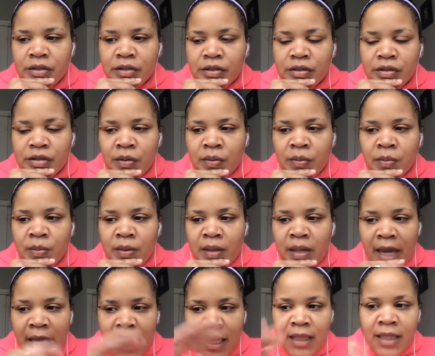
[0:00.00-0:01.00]
So
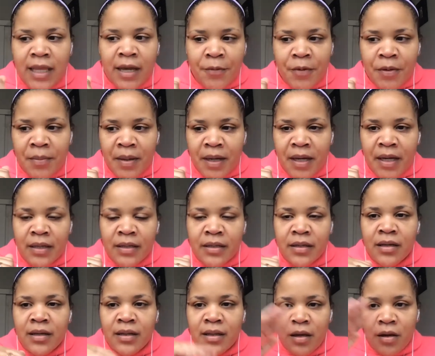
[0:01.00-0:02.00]
the eight that remained,
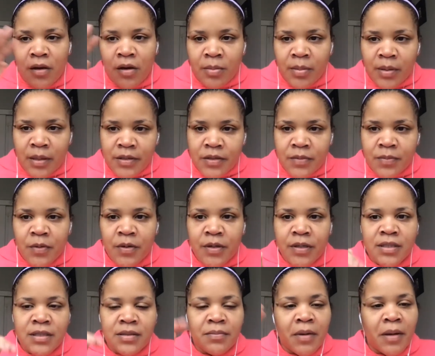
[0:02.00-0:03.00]
they all played sports.